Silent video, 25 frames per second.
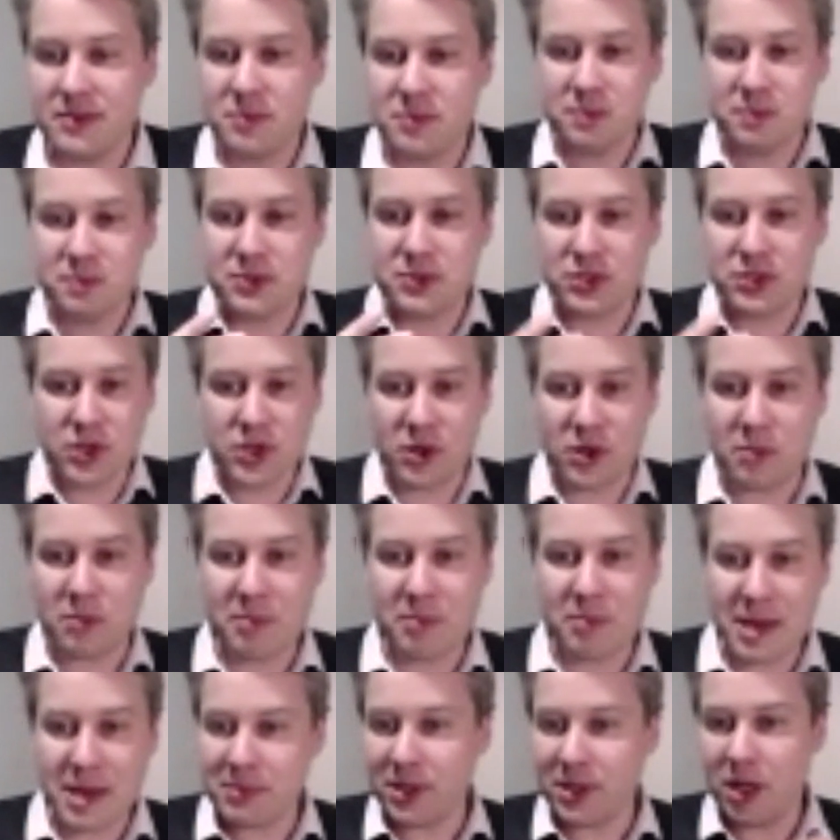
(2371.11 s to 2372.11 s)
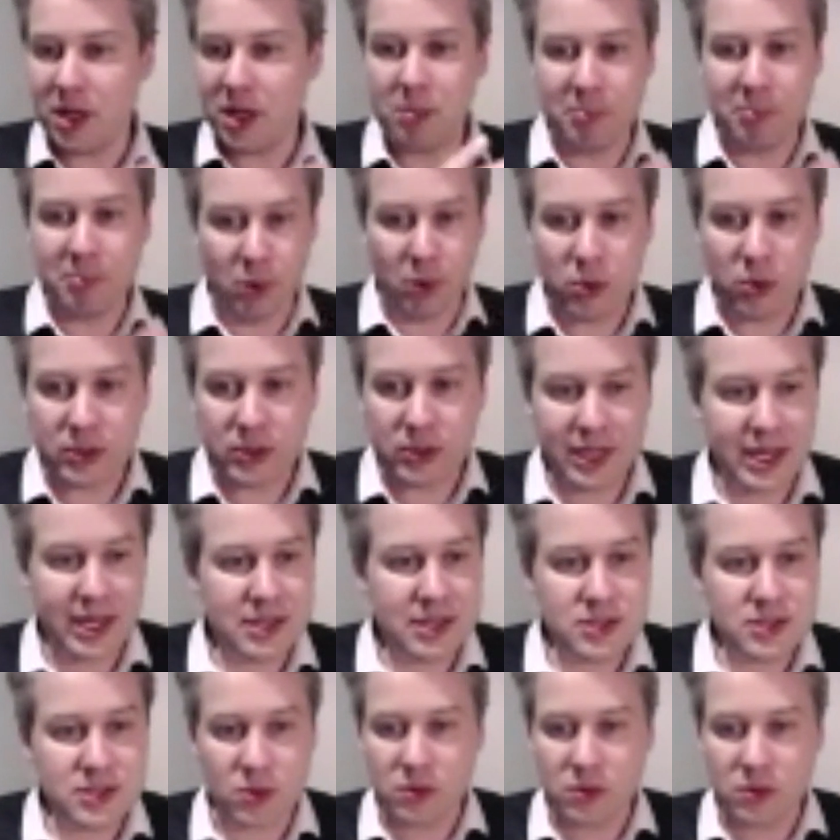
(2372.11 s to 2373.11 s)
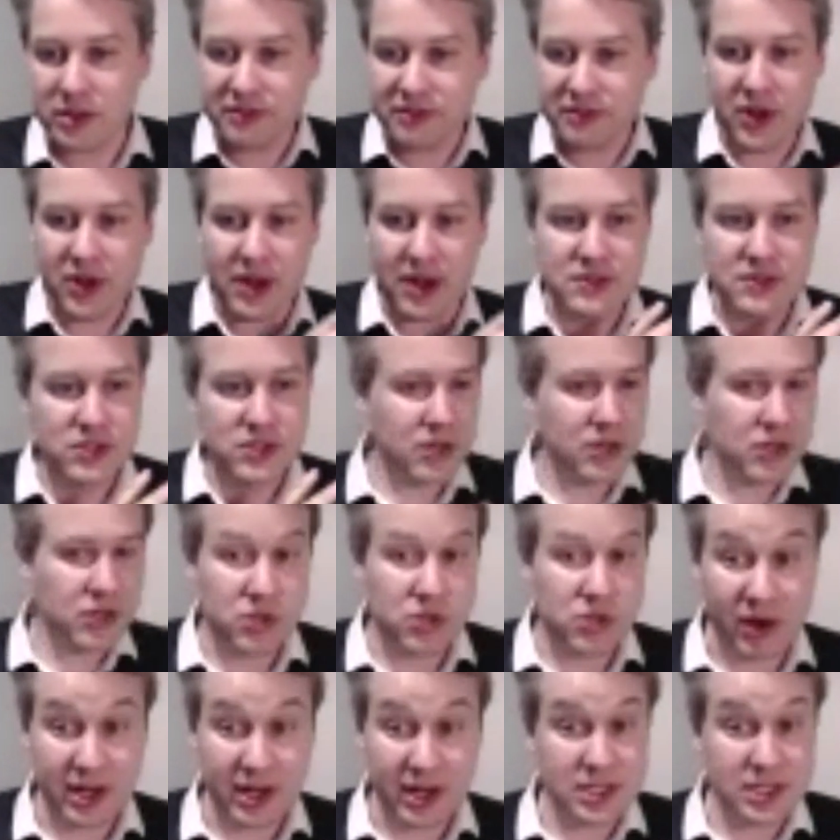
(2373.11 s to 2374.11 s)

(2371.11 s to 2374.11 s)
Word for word: certain people are born leaders, or if you have certain traits,